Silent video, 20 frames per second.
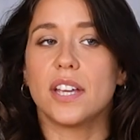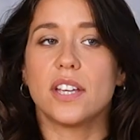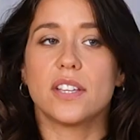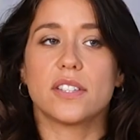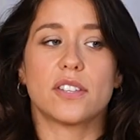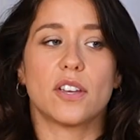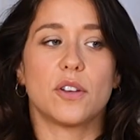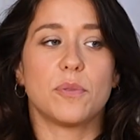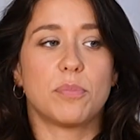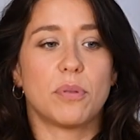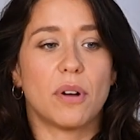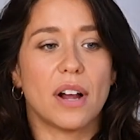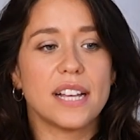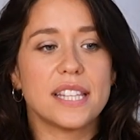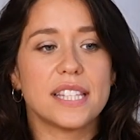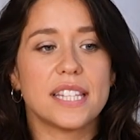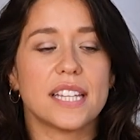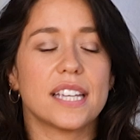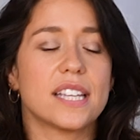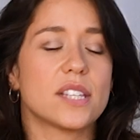So
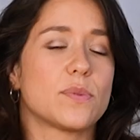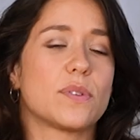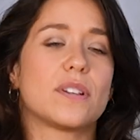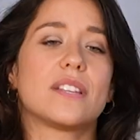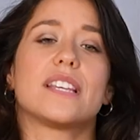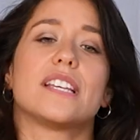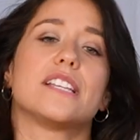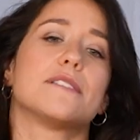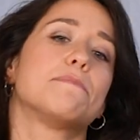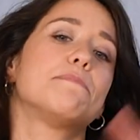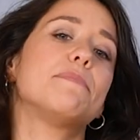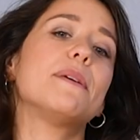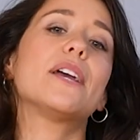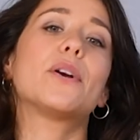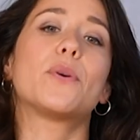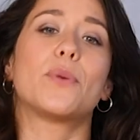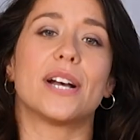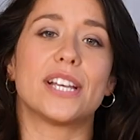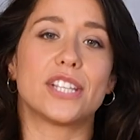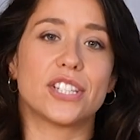pricing is one of these big
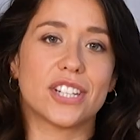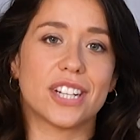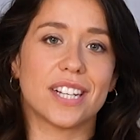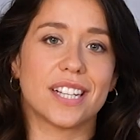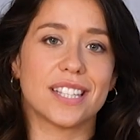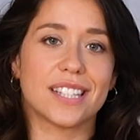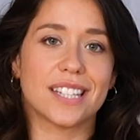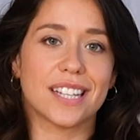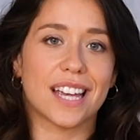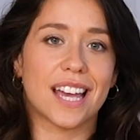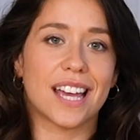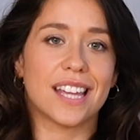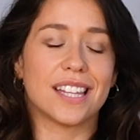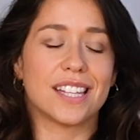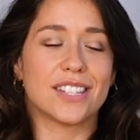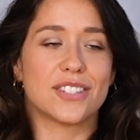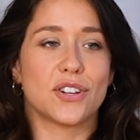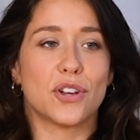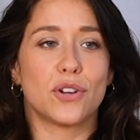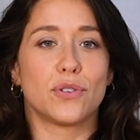questions. Again,
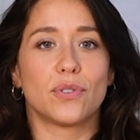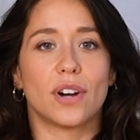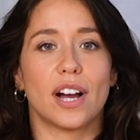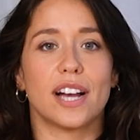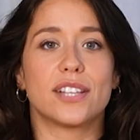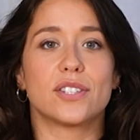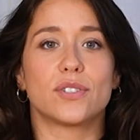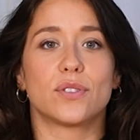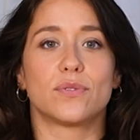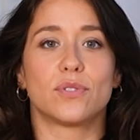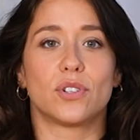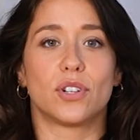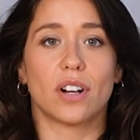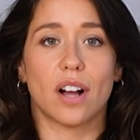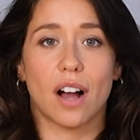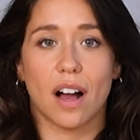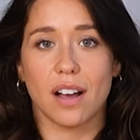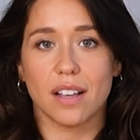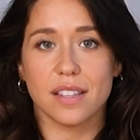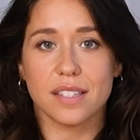there's no right or wrong
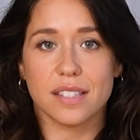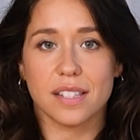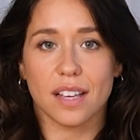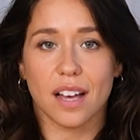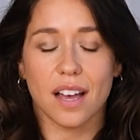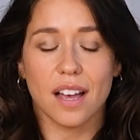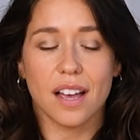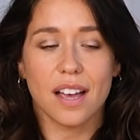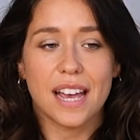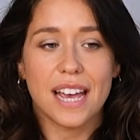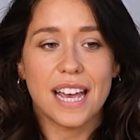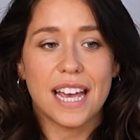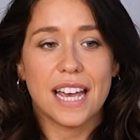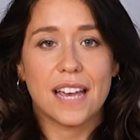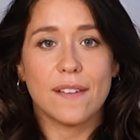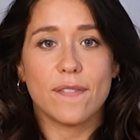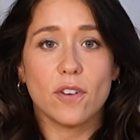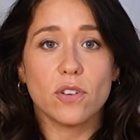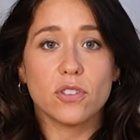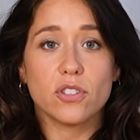answer.
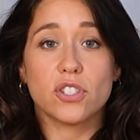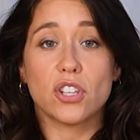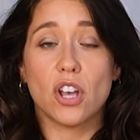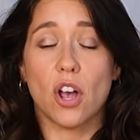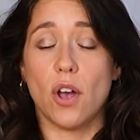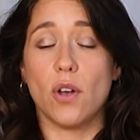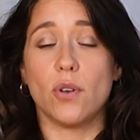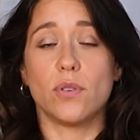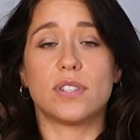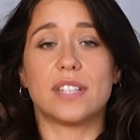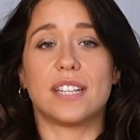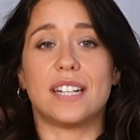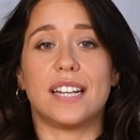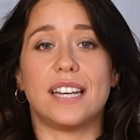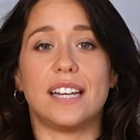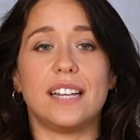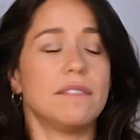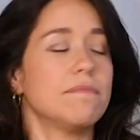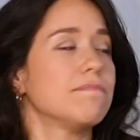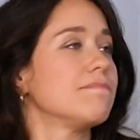If you're
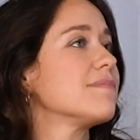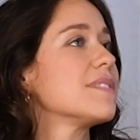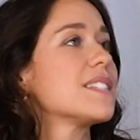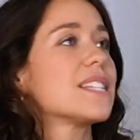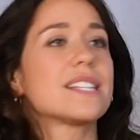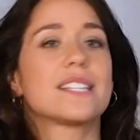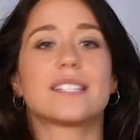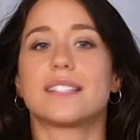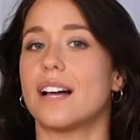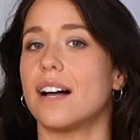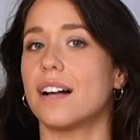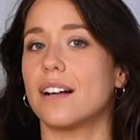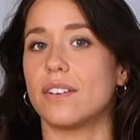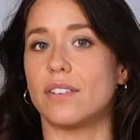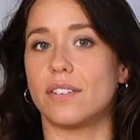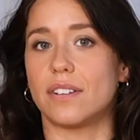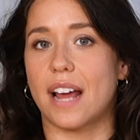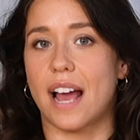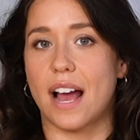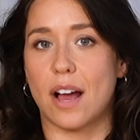totally stuck
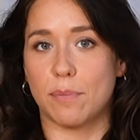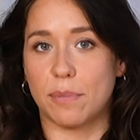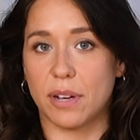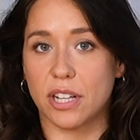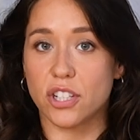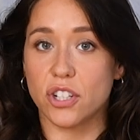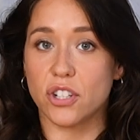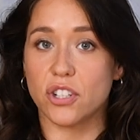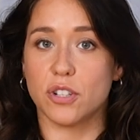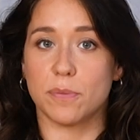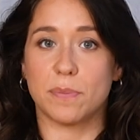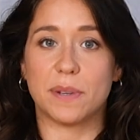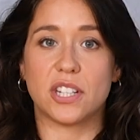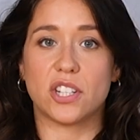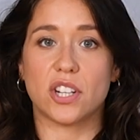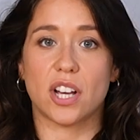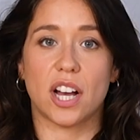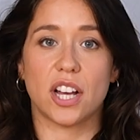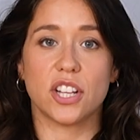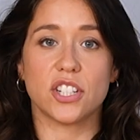on how much you should be
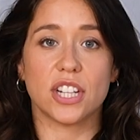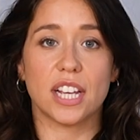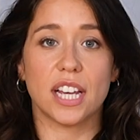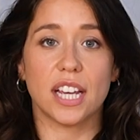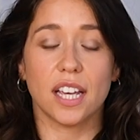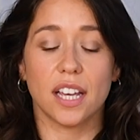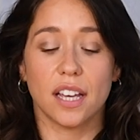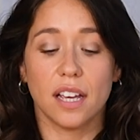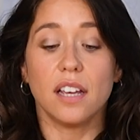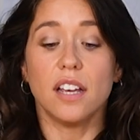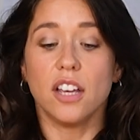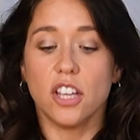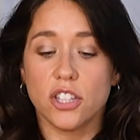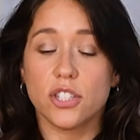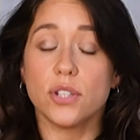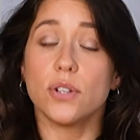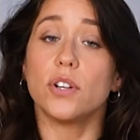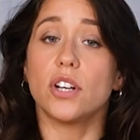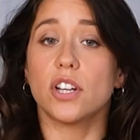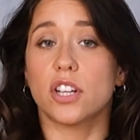charging,
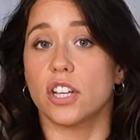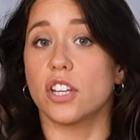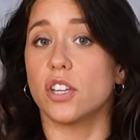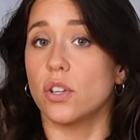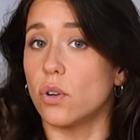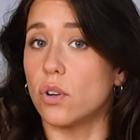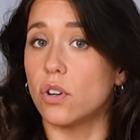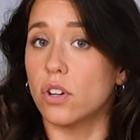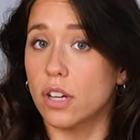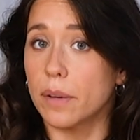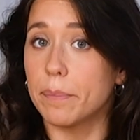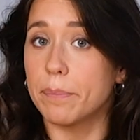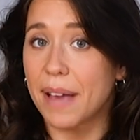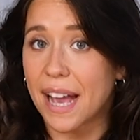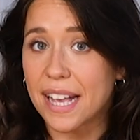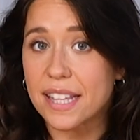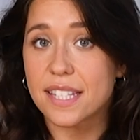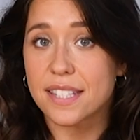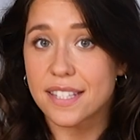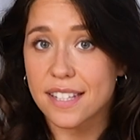do look at your
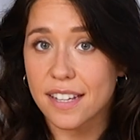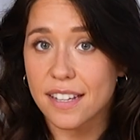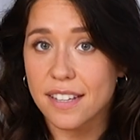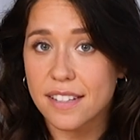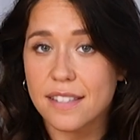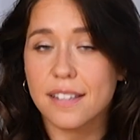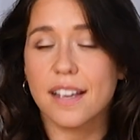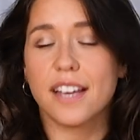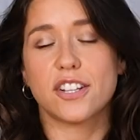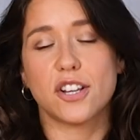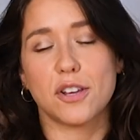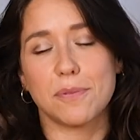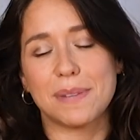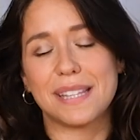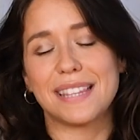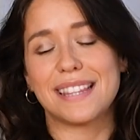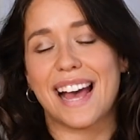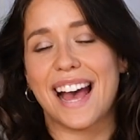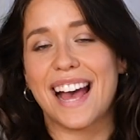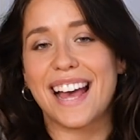competitors. I don't
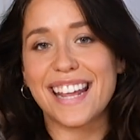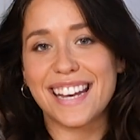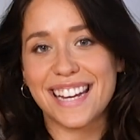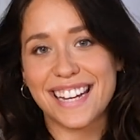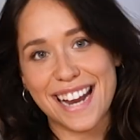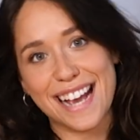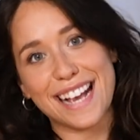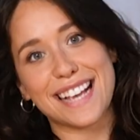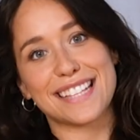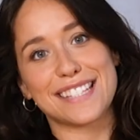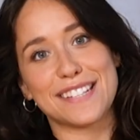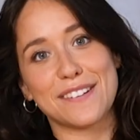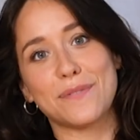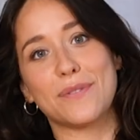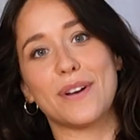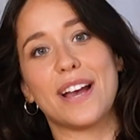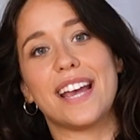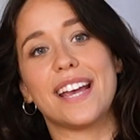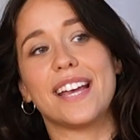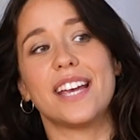mean that in a negative
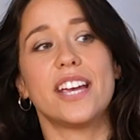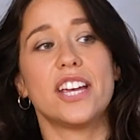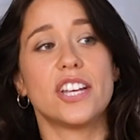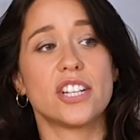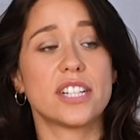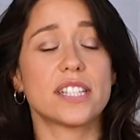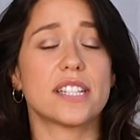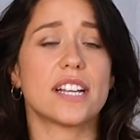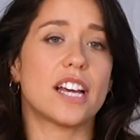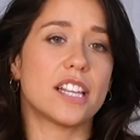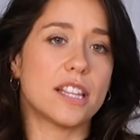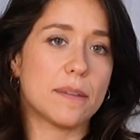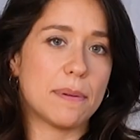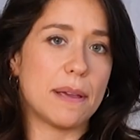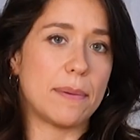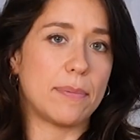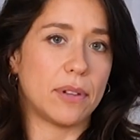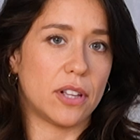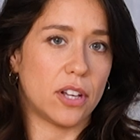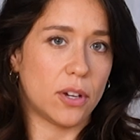way, just other
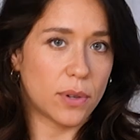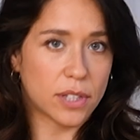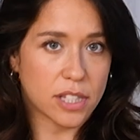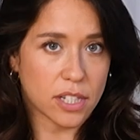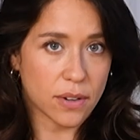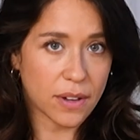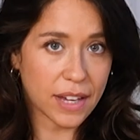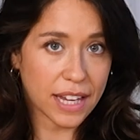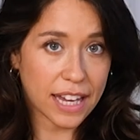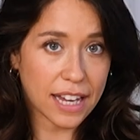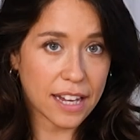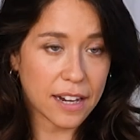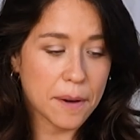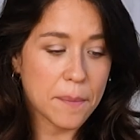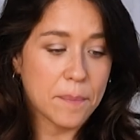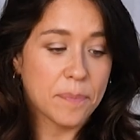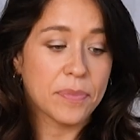people who are doing it.